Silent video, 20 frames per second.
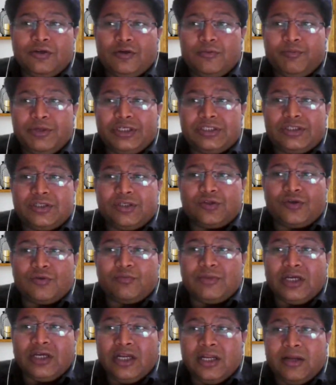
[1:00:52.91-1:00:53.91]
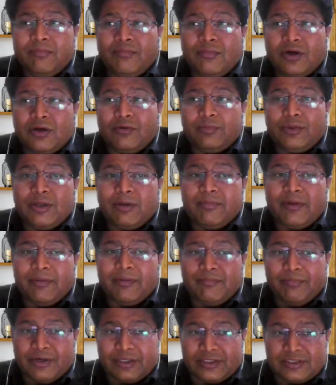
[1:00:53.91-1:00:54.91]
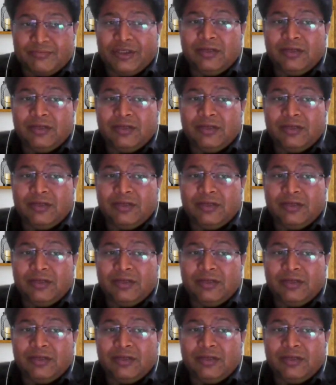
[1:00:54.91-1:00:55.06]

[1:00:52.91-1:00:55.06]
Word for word: on basis of the number of the members